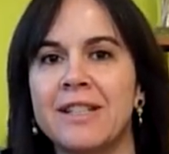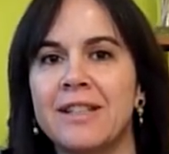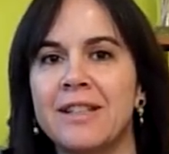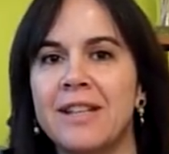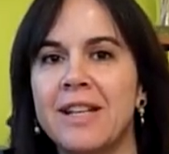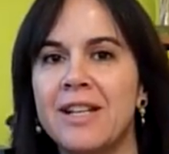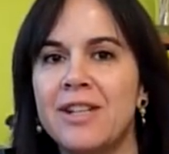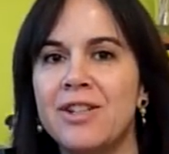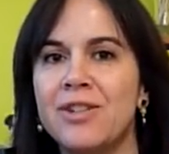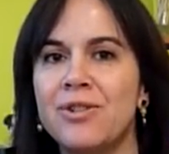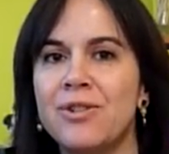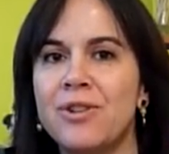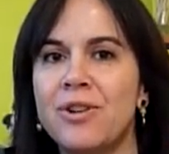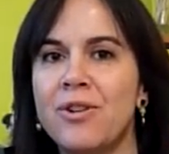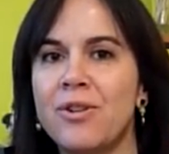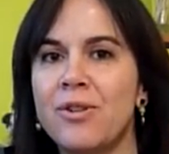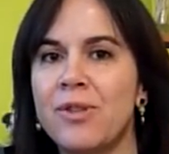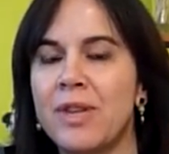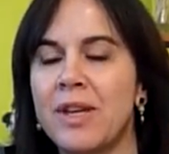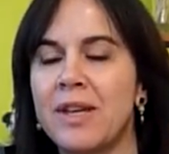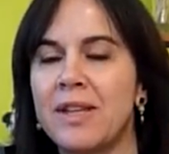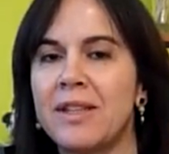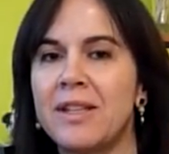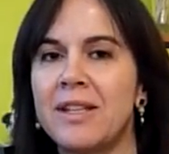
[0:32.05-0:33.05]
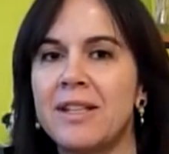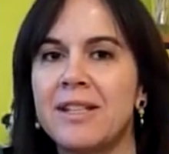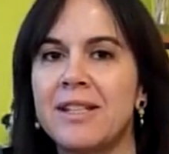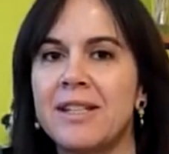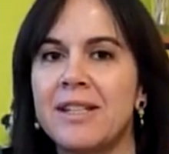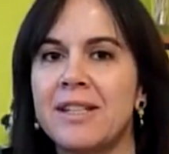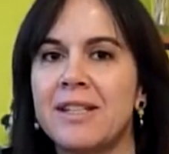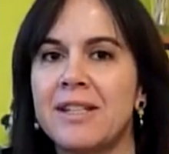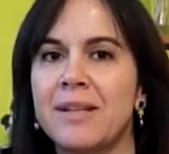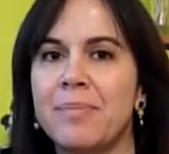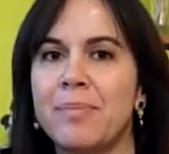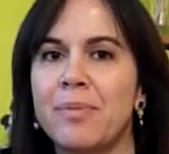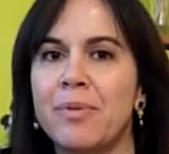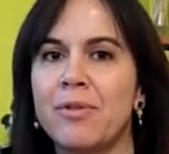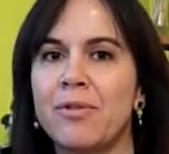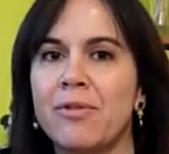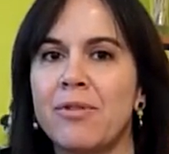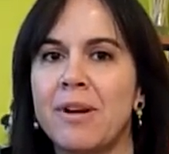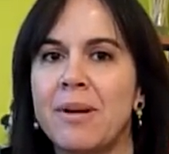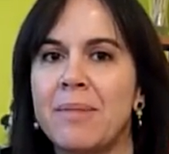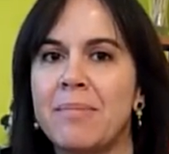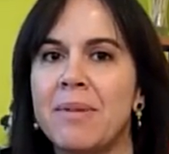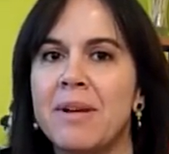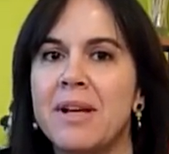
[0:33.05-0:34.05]
then you know that this is a
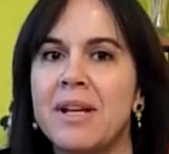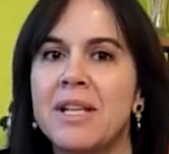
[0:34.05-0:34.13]
program